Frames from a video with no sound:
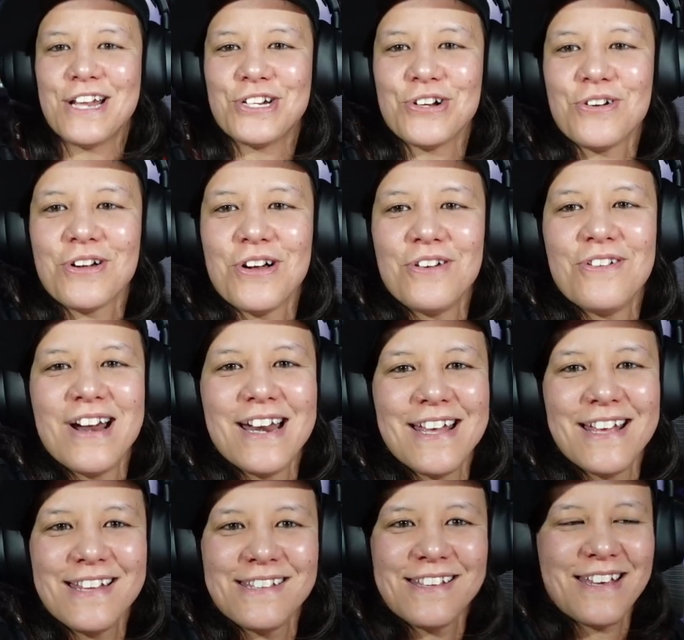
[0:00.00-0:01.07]
joke already.
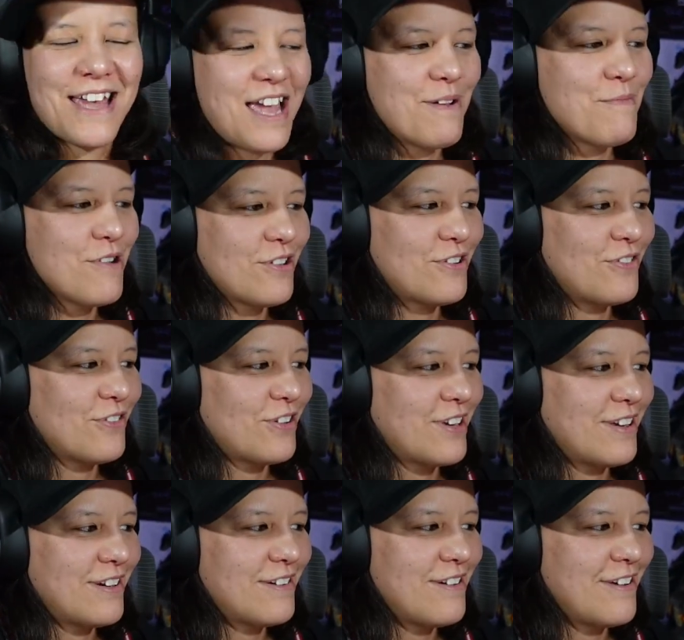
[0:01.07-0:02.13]
Is the camera
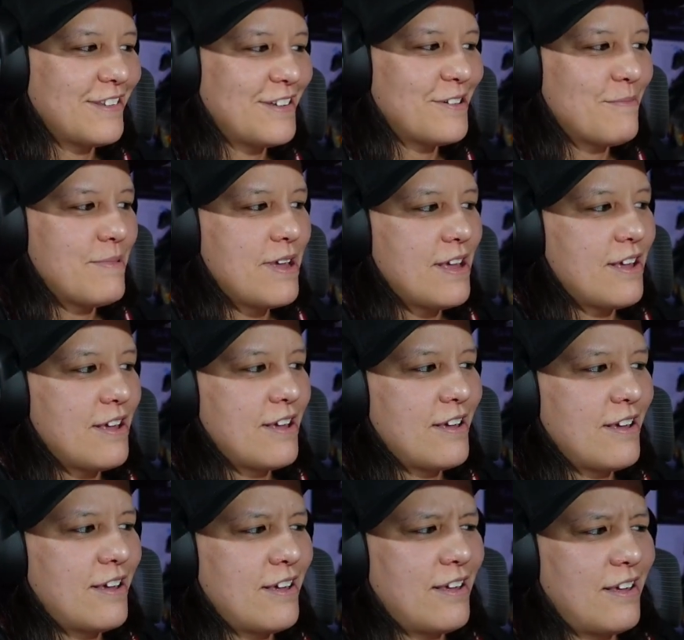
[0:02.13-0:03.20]
crooked a little bit,
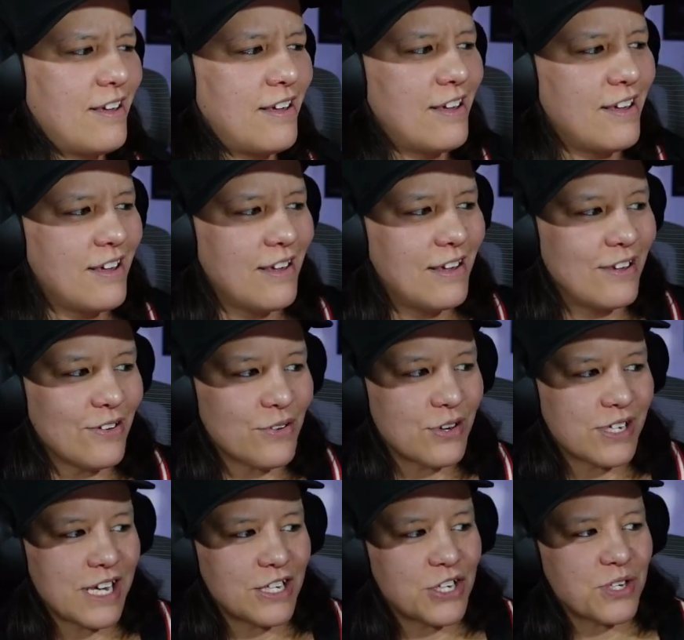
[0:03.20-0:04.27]
or is
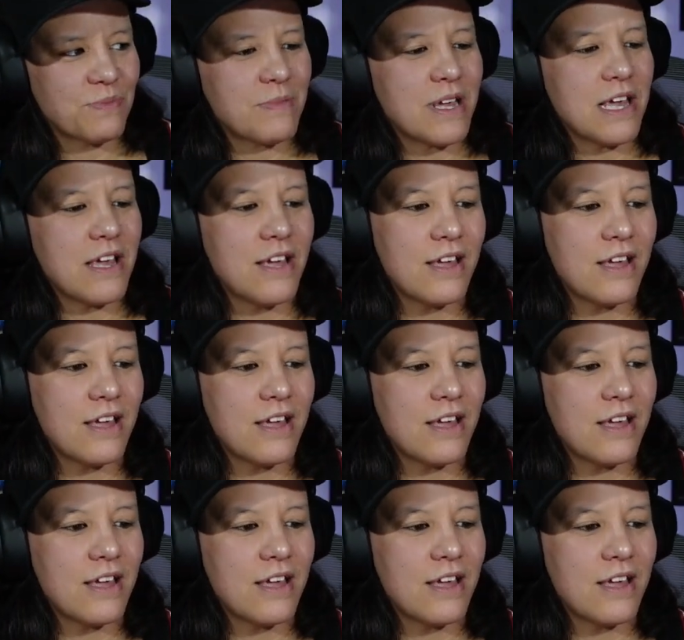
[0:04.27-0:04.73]
that just me?